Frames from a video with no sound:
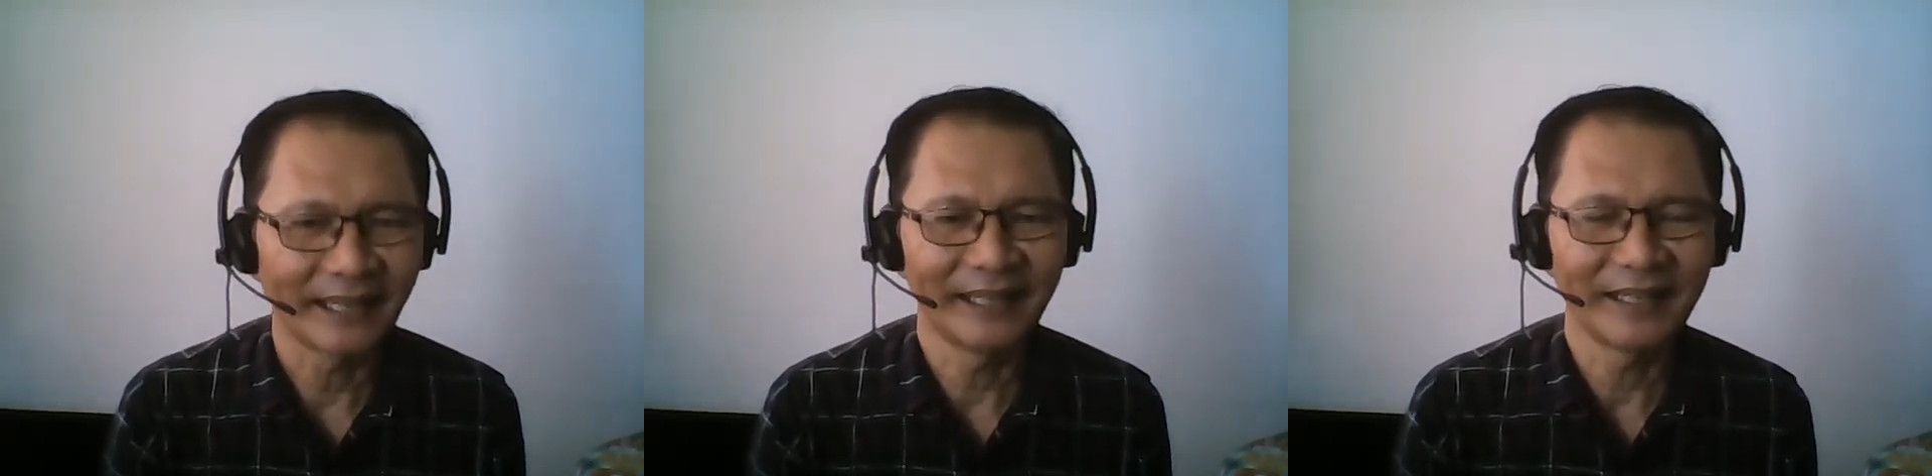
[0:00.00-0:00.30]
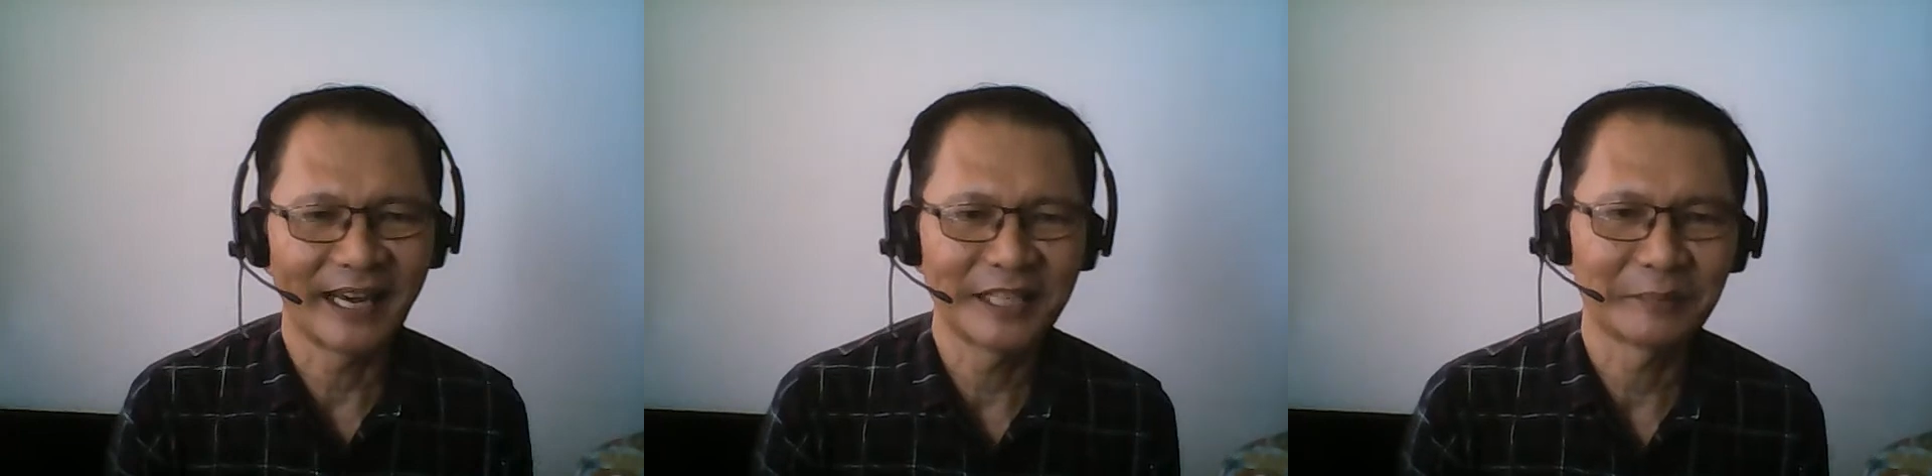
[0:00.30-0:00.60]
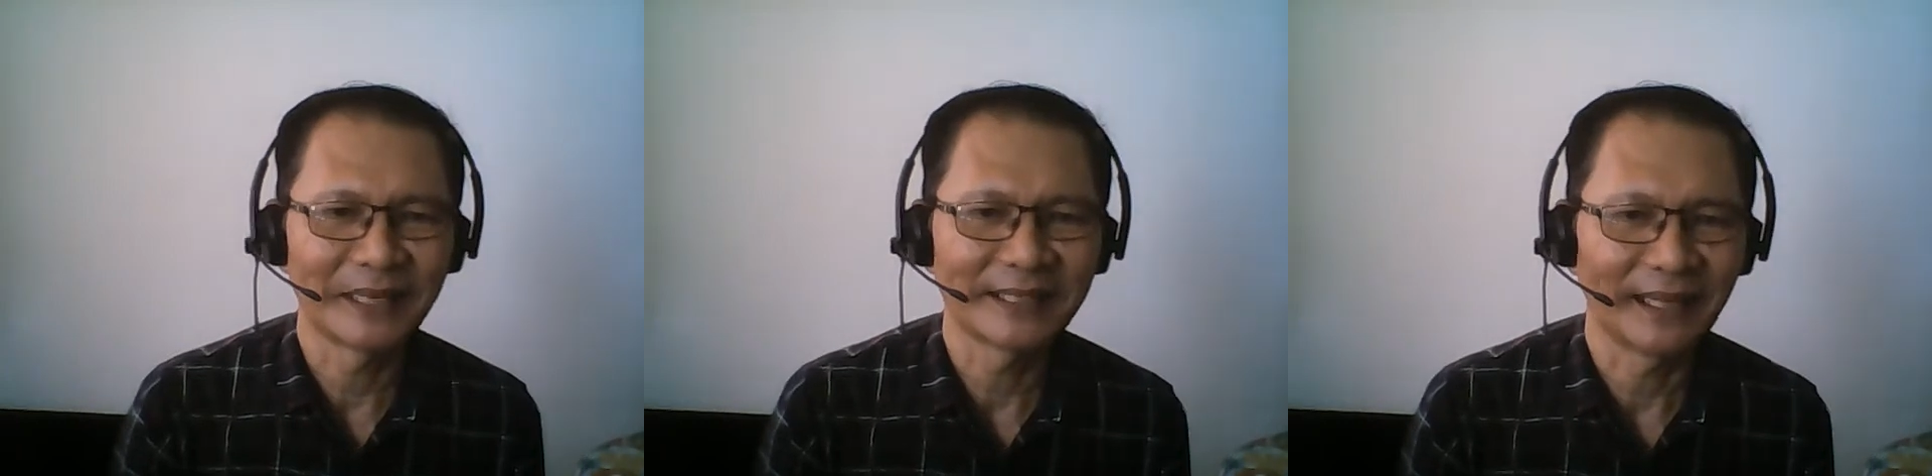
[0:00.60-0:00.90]
I engaged
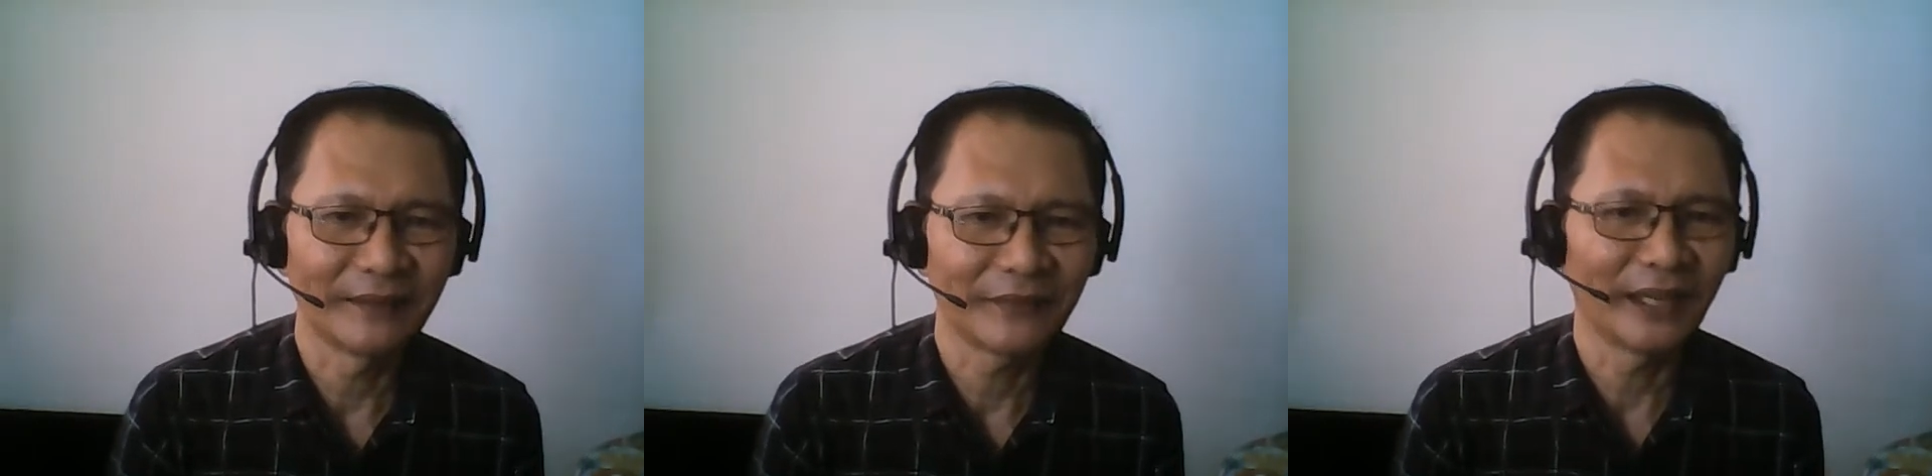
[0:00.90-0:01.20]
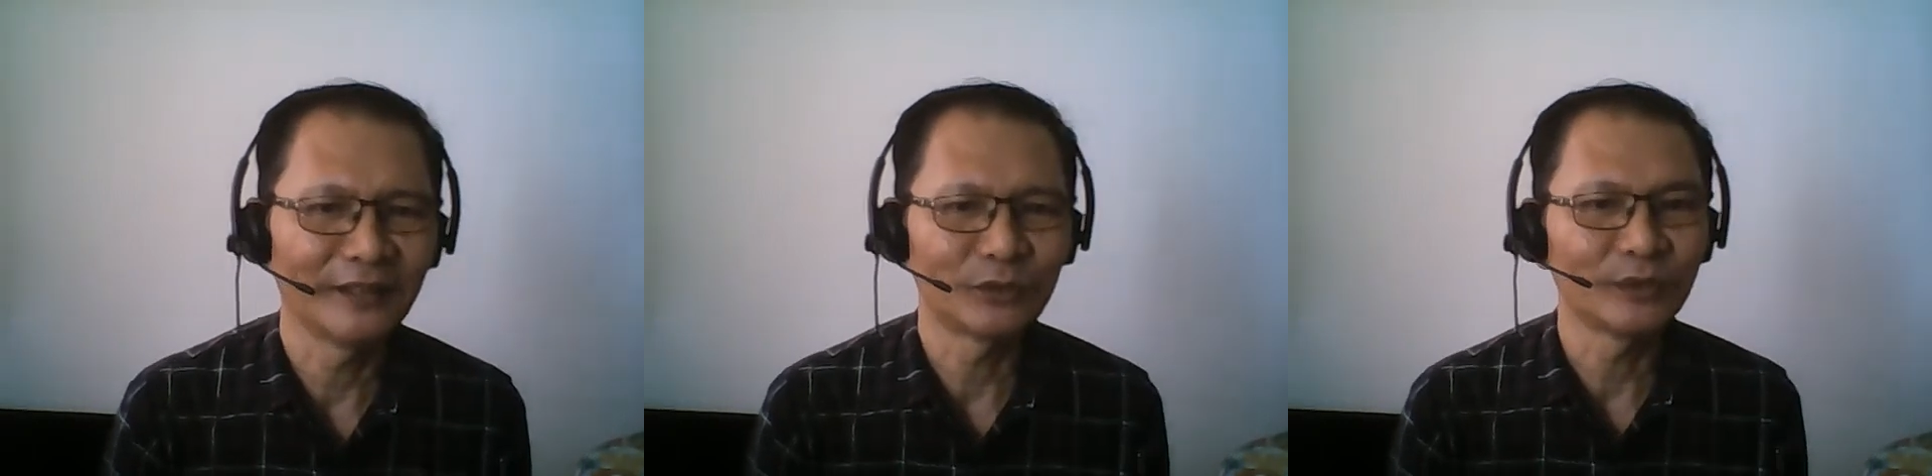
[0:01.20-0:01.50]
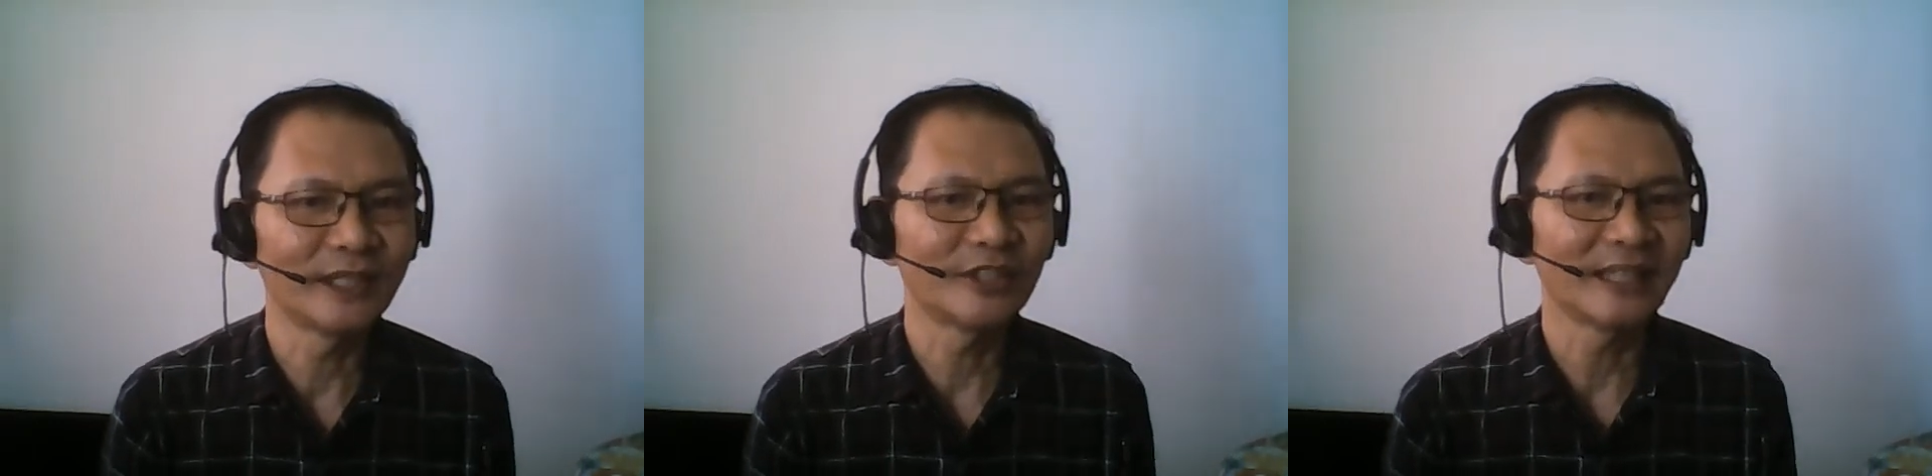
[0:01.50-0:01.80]
myself into
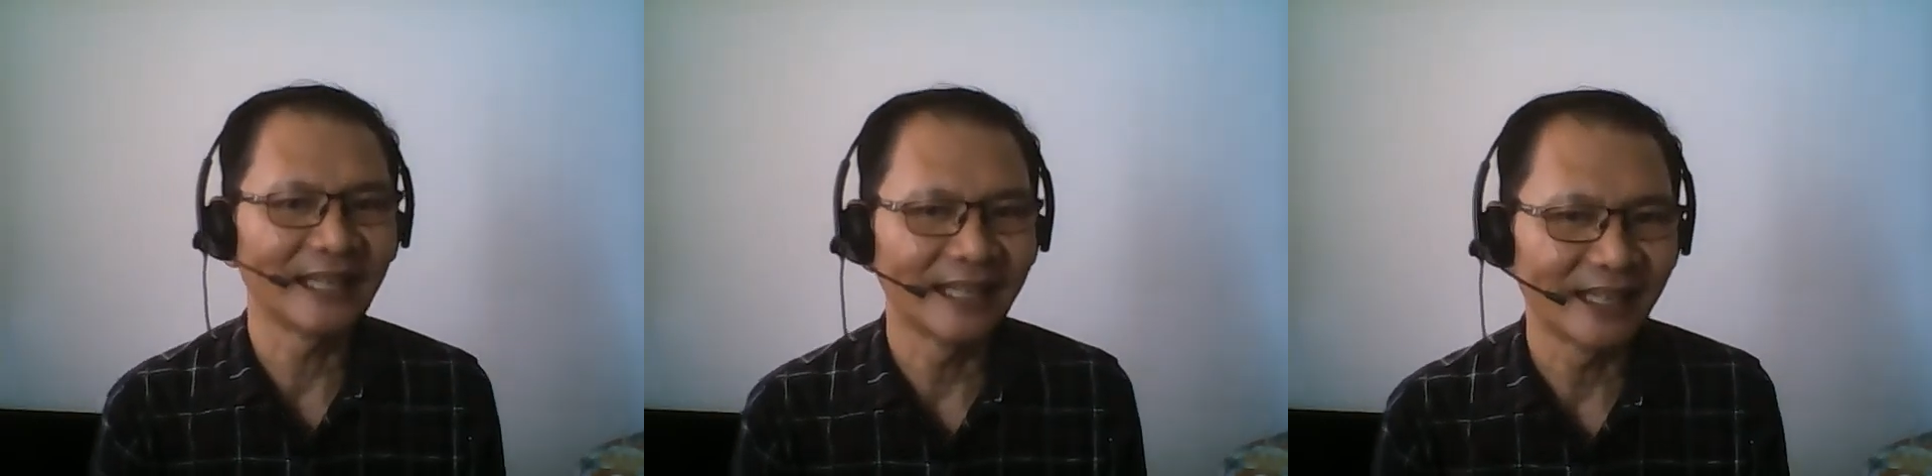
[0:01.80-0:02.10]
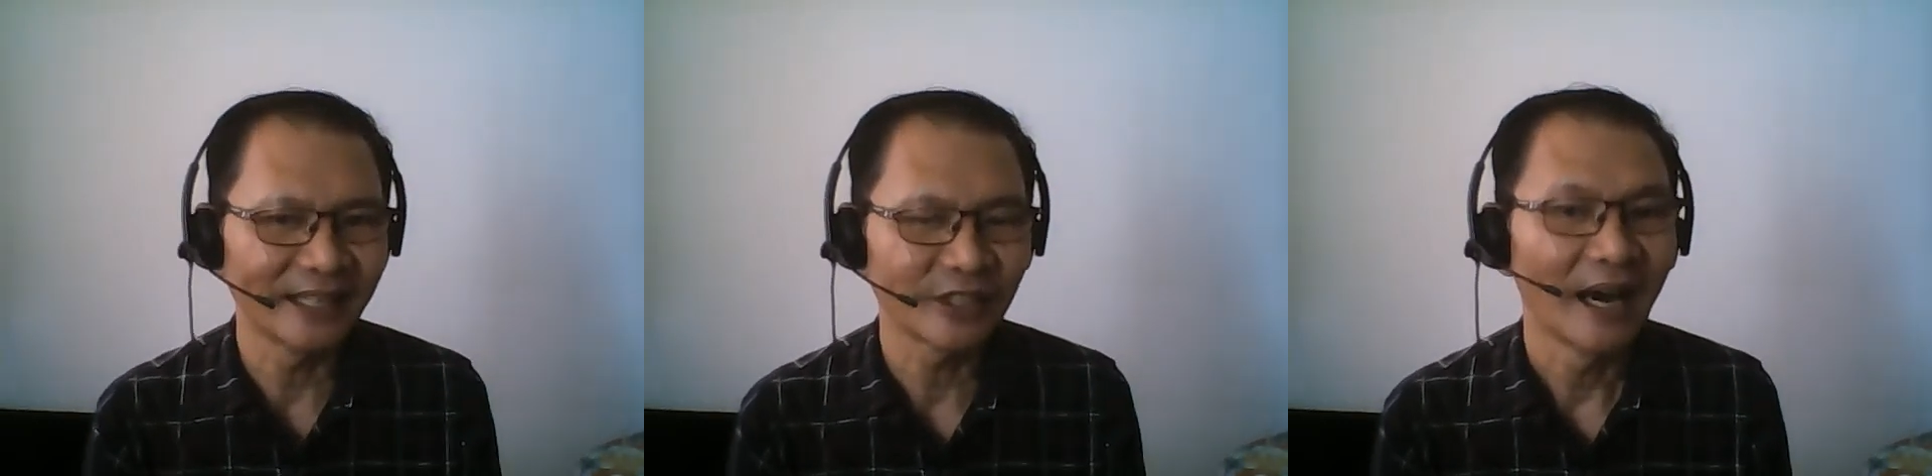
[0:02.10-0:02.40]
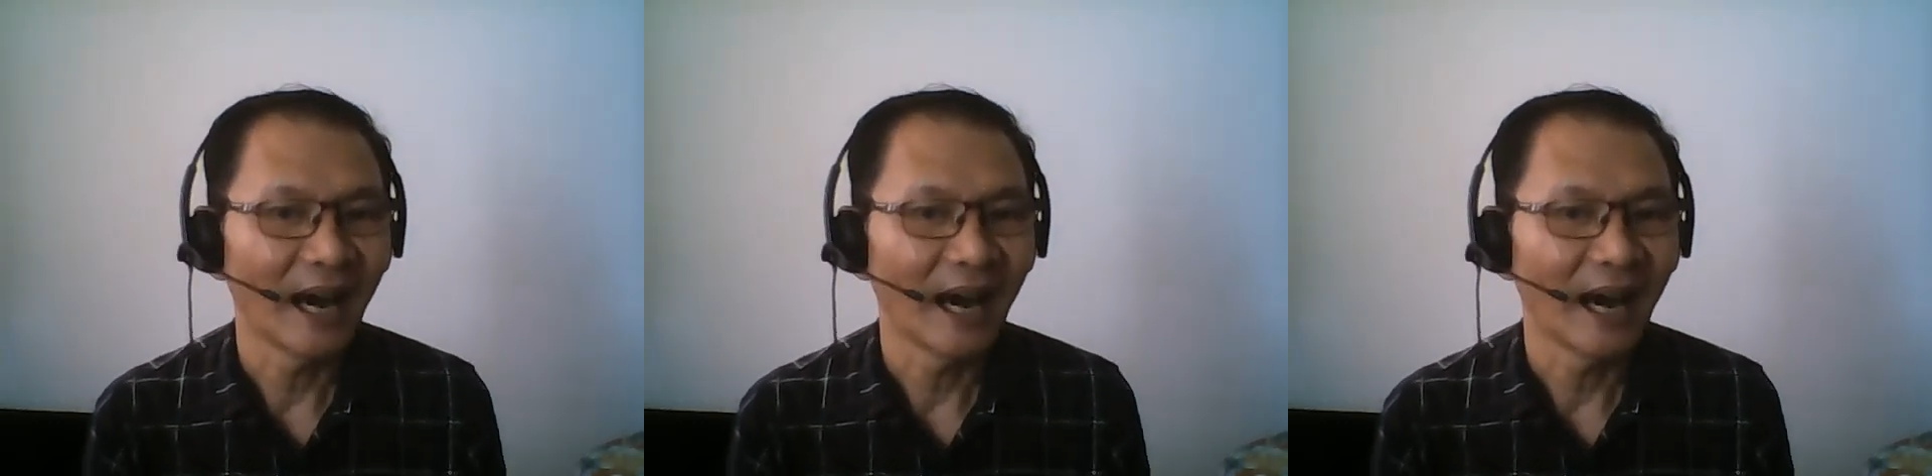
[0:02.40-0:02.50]
teaching English